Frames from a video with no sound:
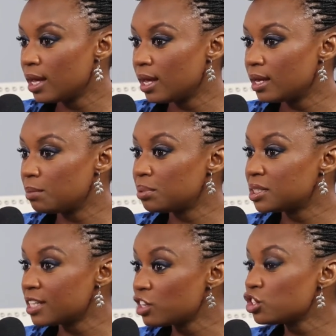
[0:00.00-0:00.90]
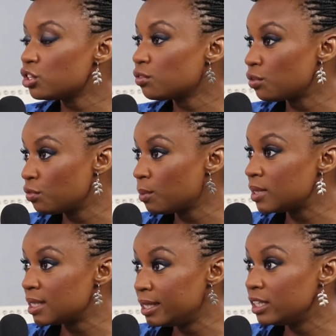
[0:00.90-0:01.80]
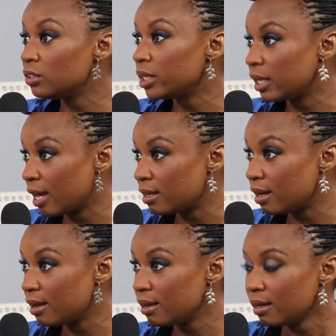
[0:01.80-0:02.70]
and possession of the film is illegal in Kenya.